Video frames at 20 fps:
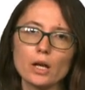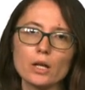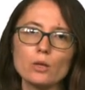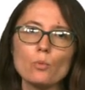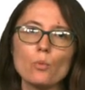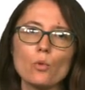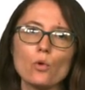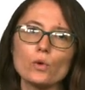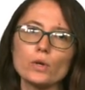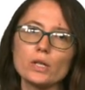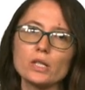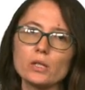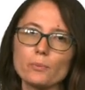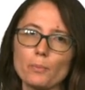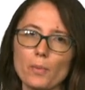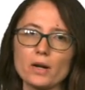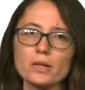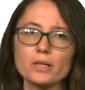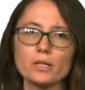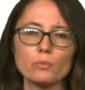and more
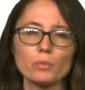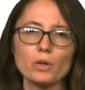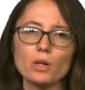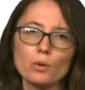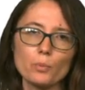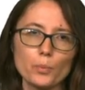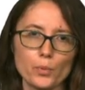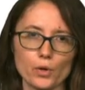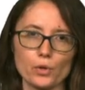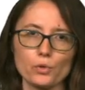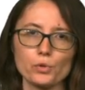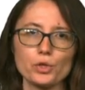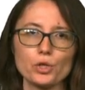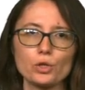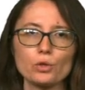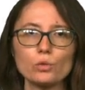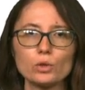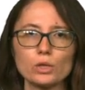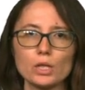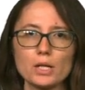responsible approach
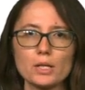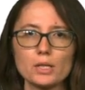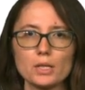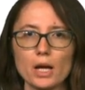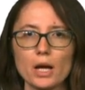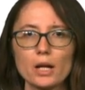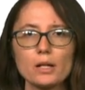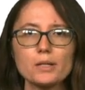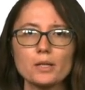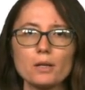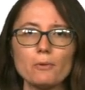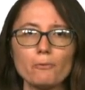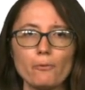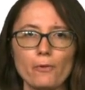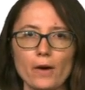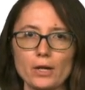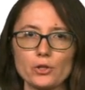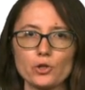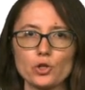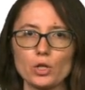to textiles and
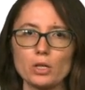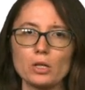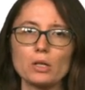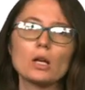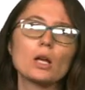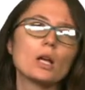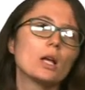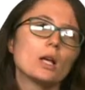fashion.